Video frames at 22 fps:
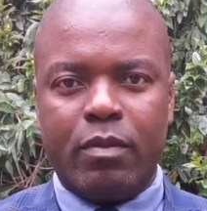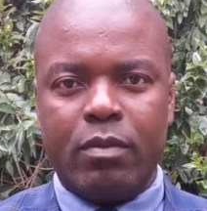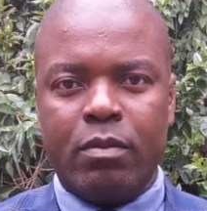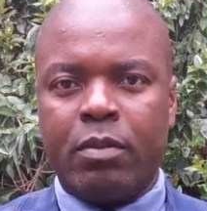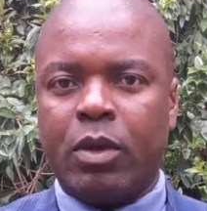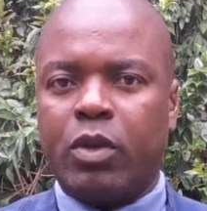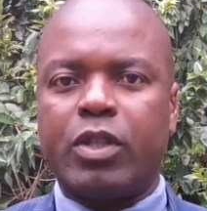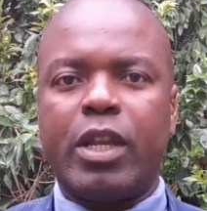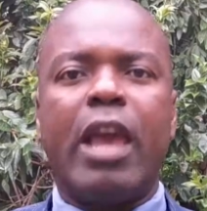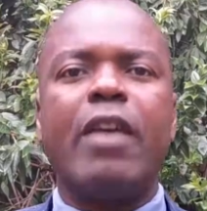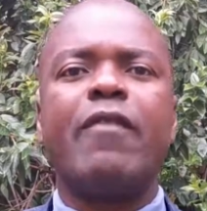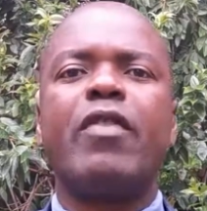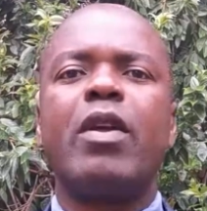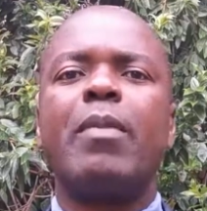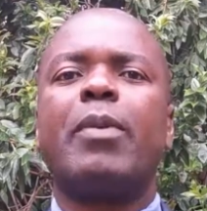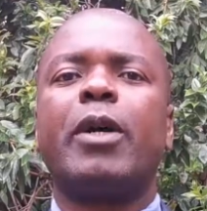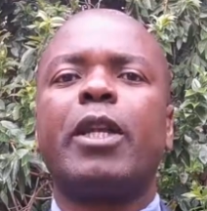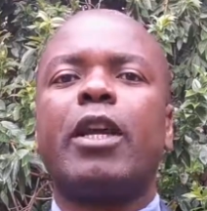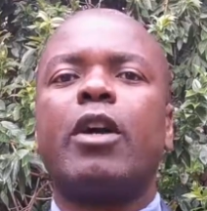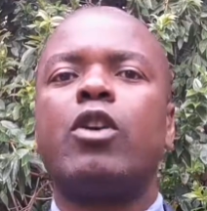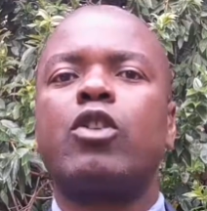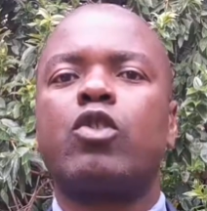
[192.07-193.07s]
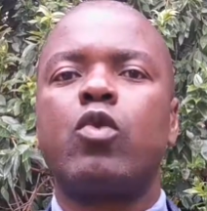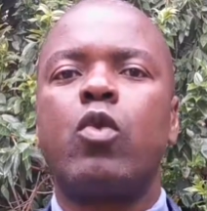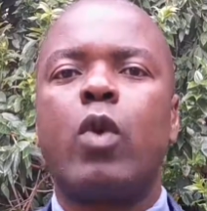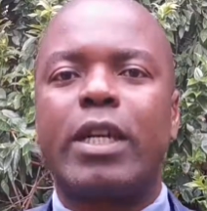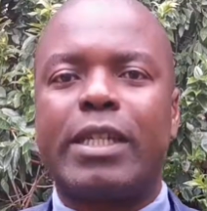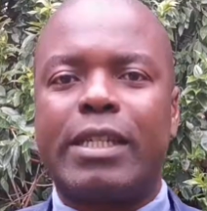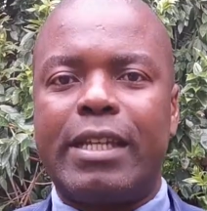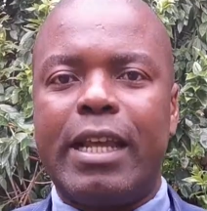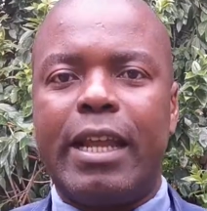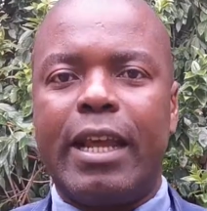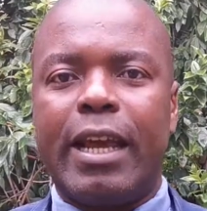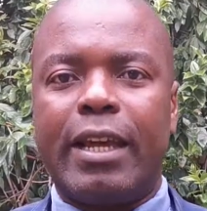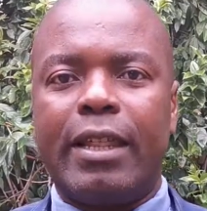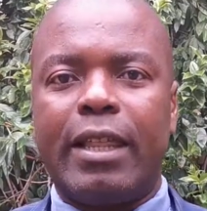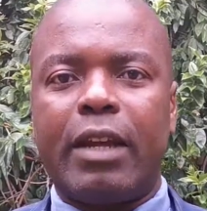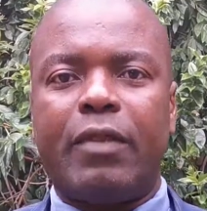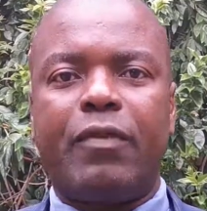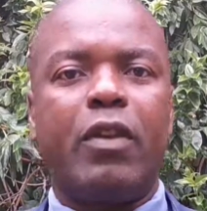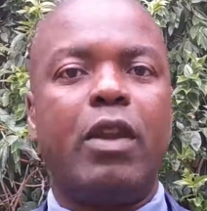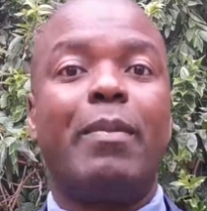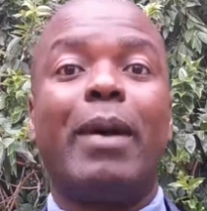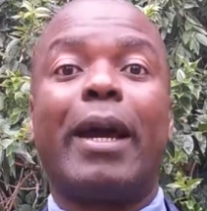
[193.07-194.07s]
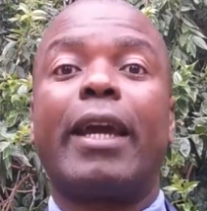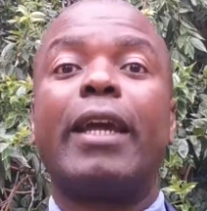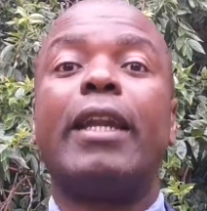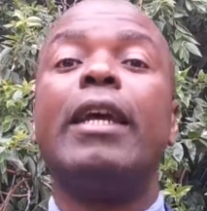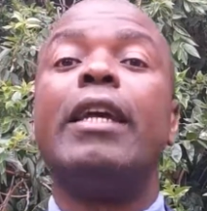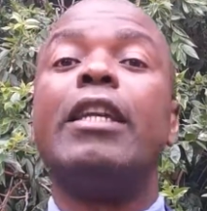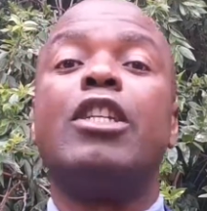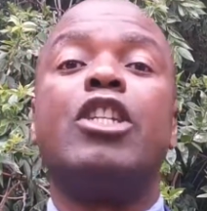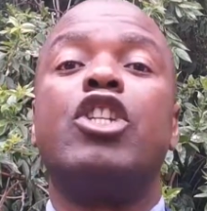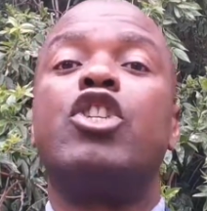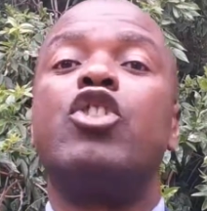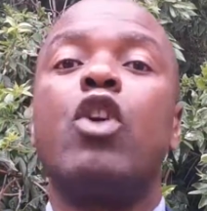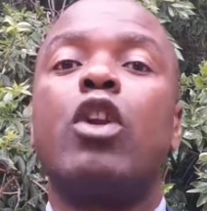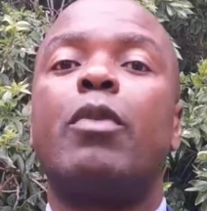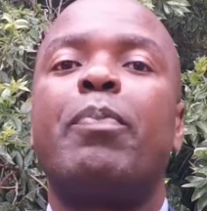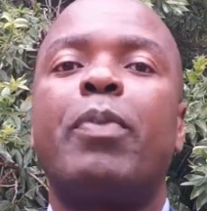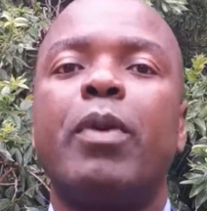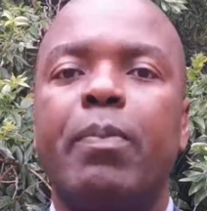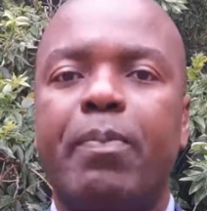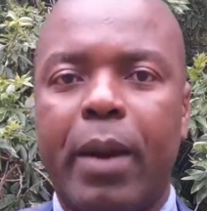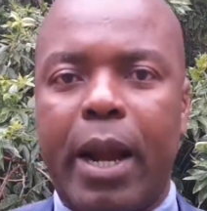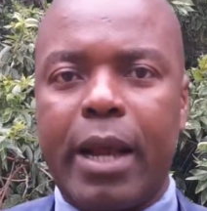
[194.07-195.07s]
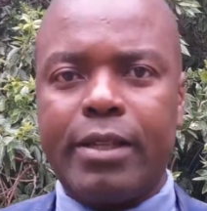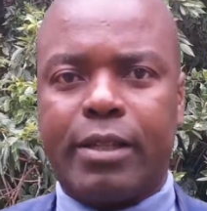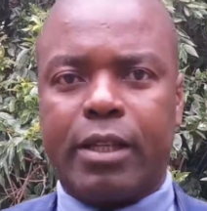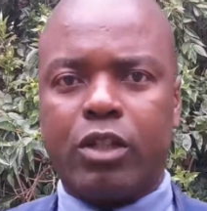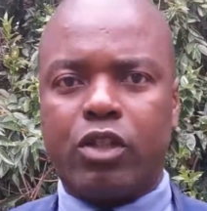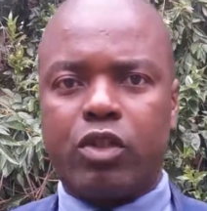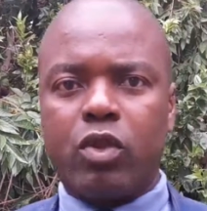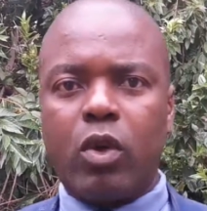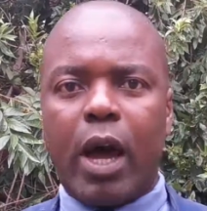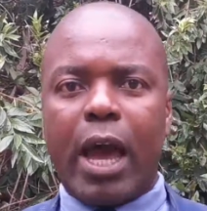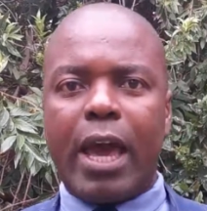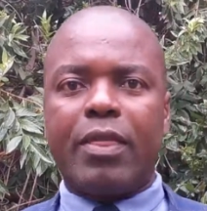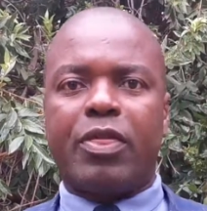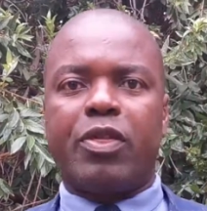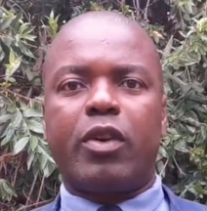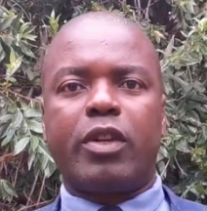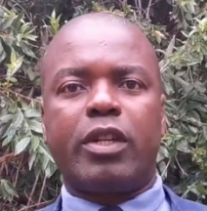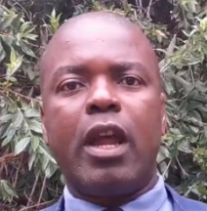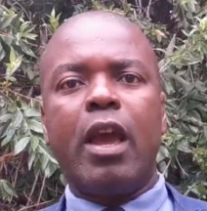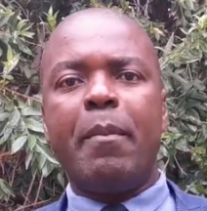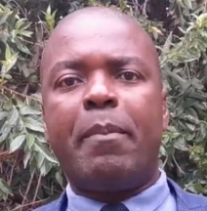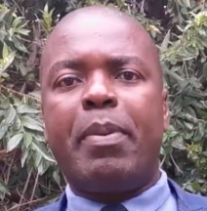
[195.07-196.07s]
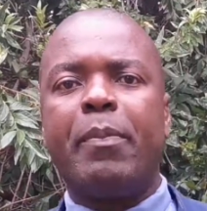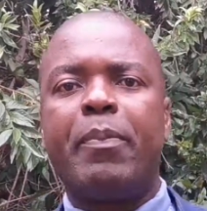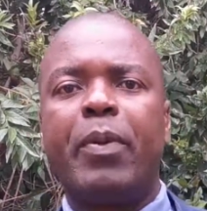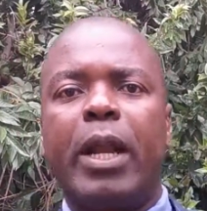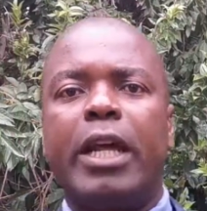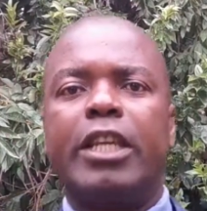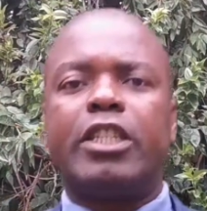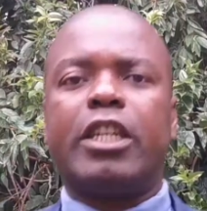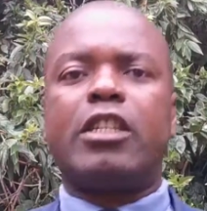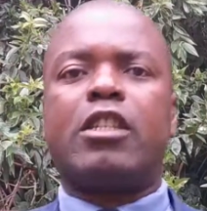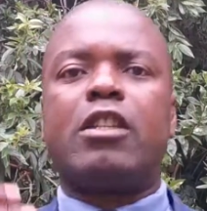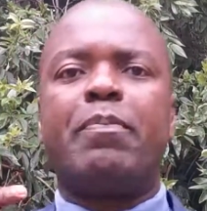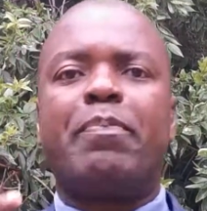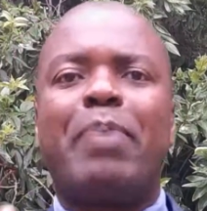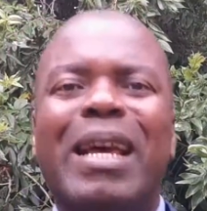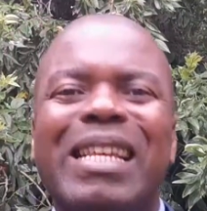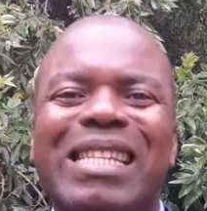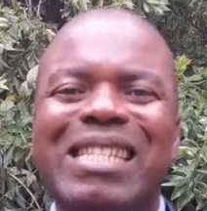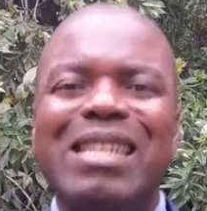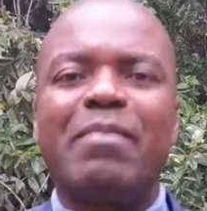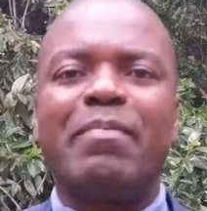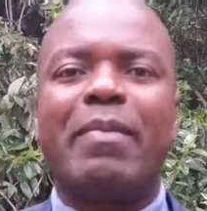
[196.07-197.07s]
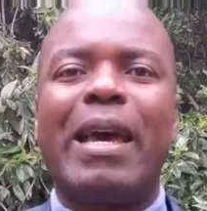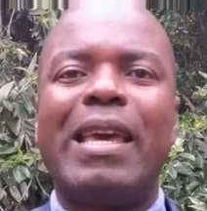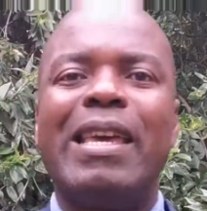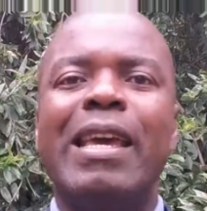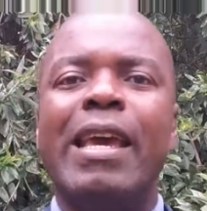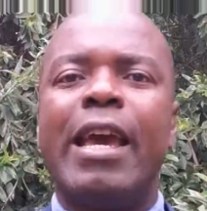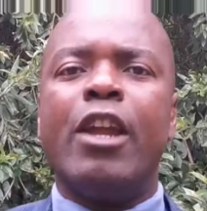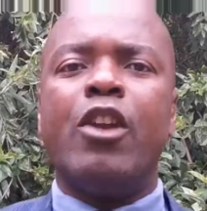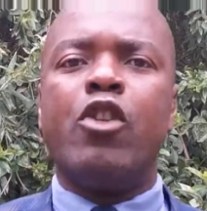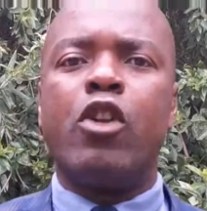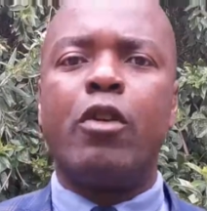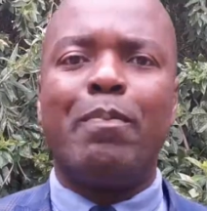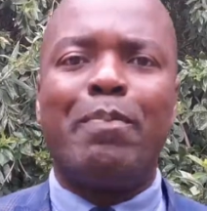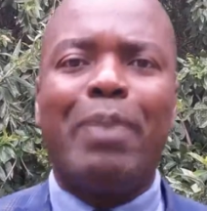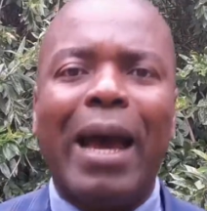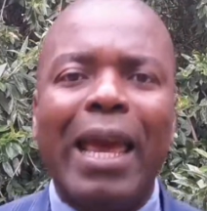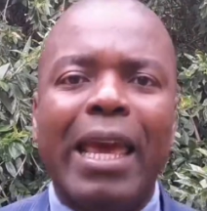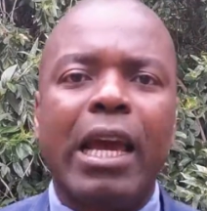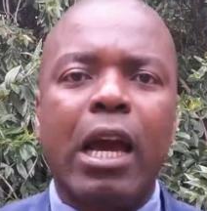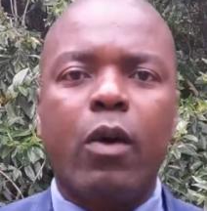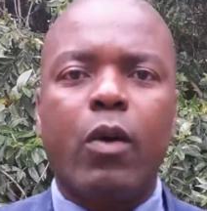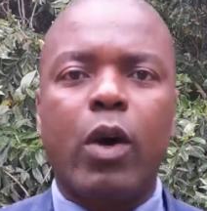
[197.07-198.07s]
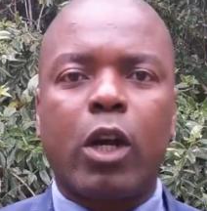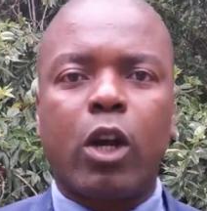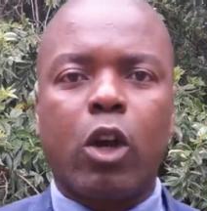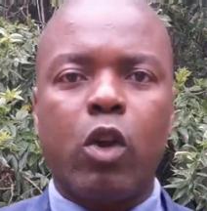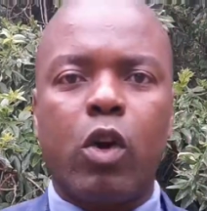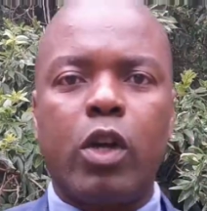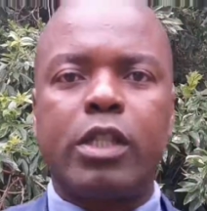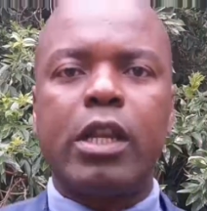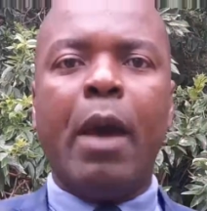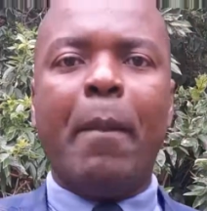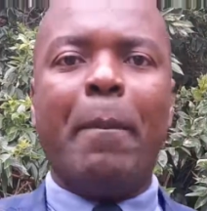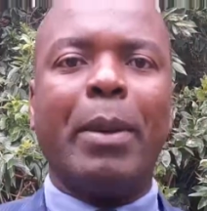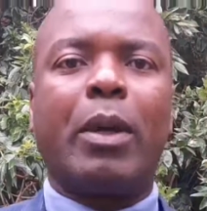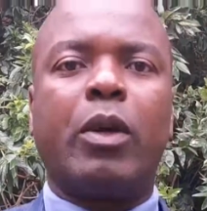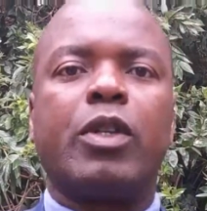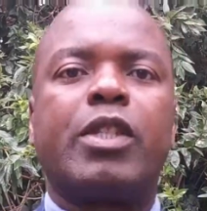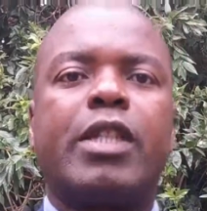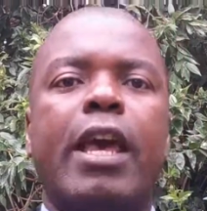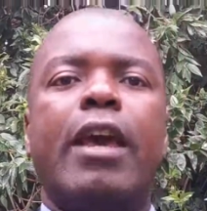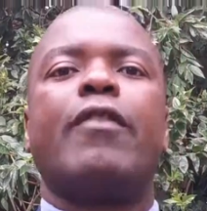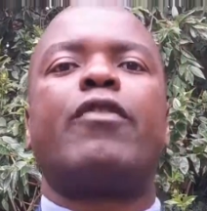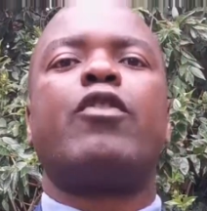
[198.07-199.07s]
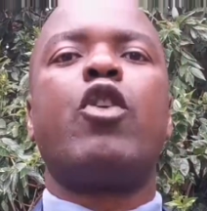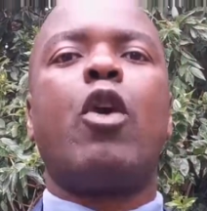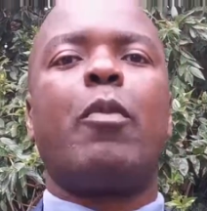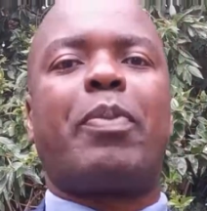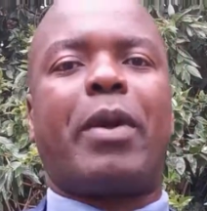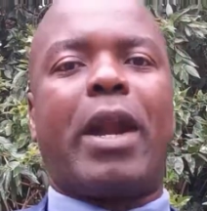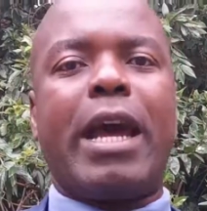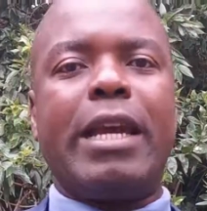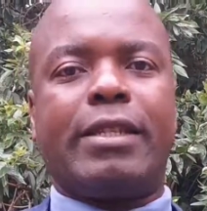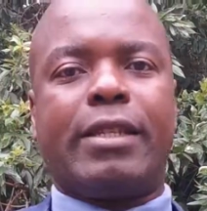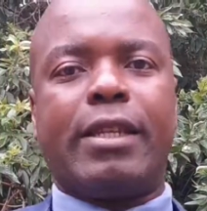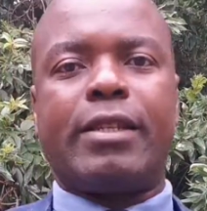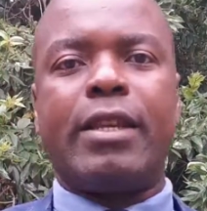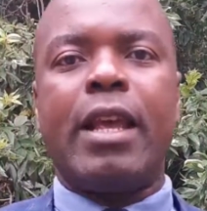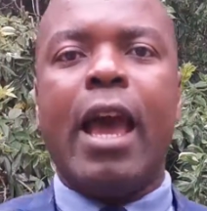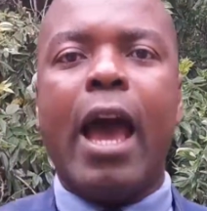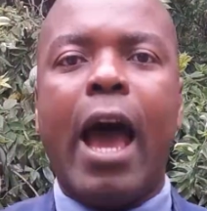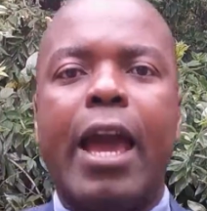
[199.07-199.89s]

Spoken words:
Because everybody else who was selling at that flea market did not put prices. So I thought people are just passing by and not buying our clothes because they have no prices.